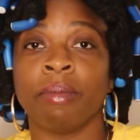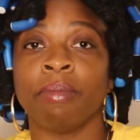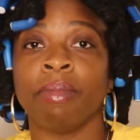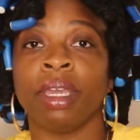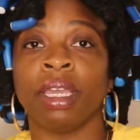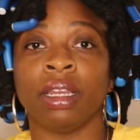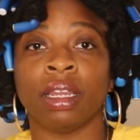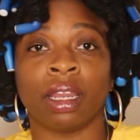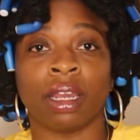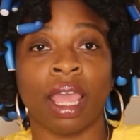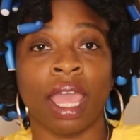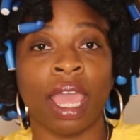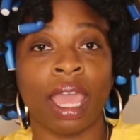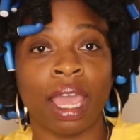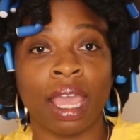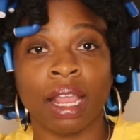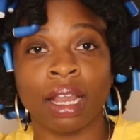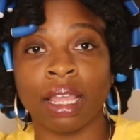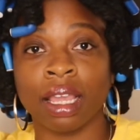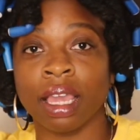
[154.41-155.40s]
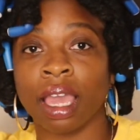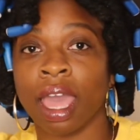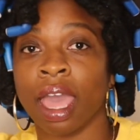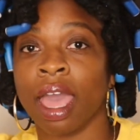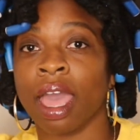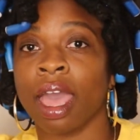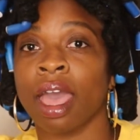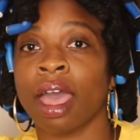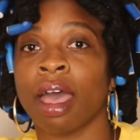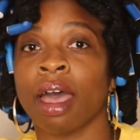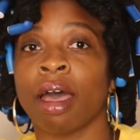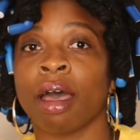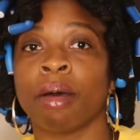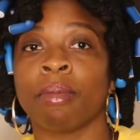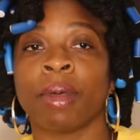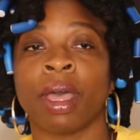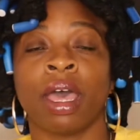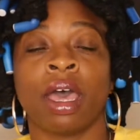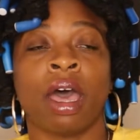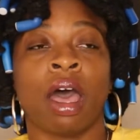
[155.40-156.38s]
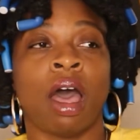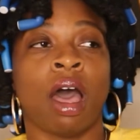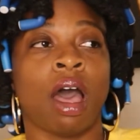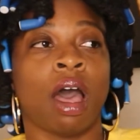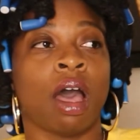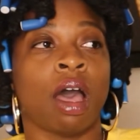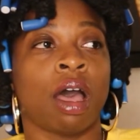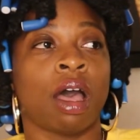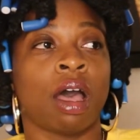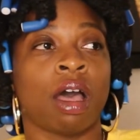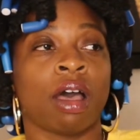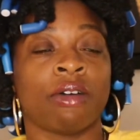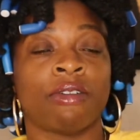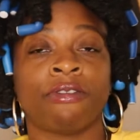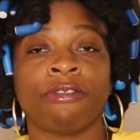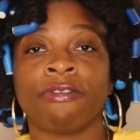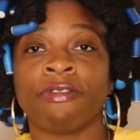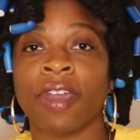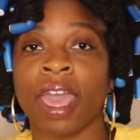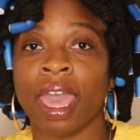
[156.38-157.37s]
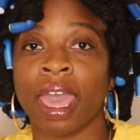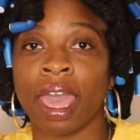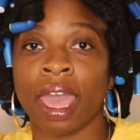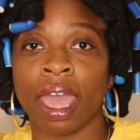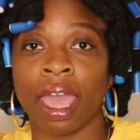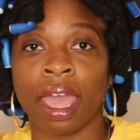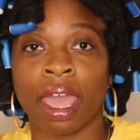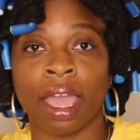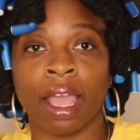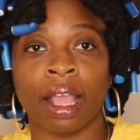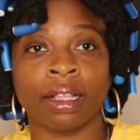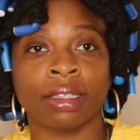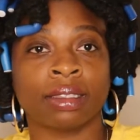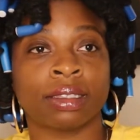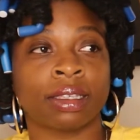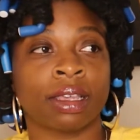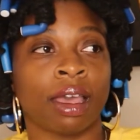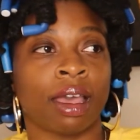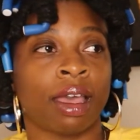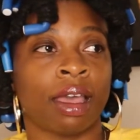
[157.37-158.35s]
meaning handicap, fat,